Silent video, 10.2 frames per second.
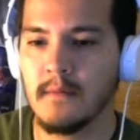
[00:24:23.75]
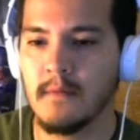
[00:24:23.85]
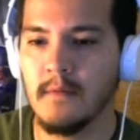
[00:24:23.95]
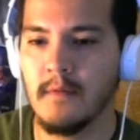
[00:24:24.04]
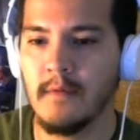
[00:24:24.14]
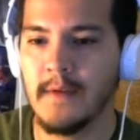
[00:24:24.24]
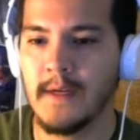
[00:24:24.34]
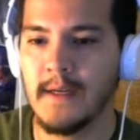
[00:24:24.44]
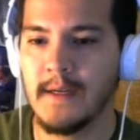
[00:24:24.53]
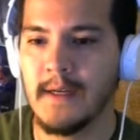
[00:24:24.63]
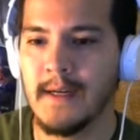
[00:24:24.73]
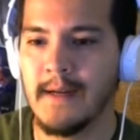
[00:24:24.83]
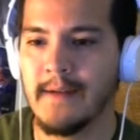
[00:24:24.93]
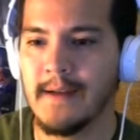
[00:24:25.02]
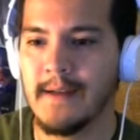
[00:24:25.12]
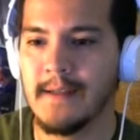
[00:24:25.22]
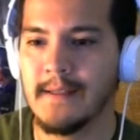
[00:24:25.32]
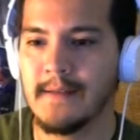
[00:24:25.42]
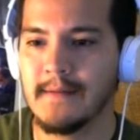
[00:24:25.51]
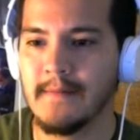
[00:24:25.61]
Ooh, I've got I've got an
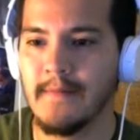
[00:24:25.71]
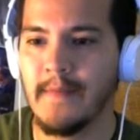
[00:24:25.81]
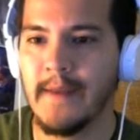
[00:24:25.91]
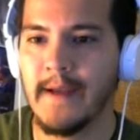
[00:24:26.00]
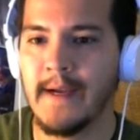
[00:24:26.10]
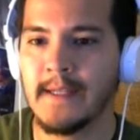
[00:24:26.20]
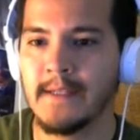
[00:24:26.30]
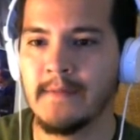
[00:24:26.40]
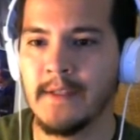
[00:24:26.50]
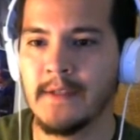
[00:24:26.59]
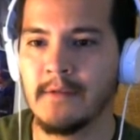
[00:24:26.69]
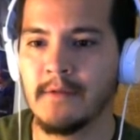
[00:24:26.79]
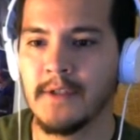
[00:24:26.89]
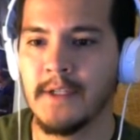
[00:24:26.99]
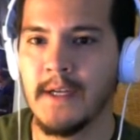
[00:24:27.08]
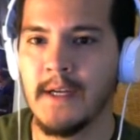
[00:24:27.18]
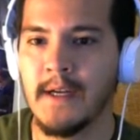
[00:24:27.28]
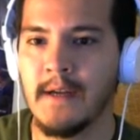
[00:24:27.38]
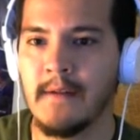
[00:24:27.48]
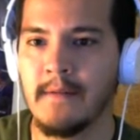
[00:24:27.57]
idea. Activate Soul
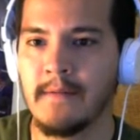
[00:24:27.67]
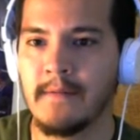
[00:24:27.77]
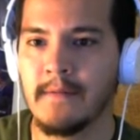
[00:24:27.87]
Shave,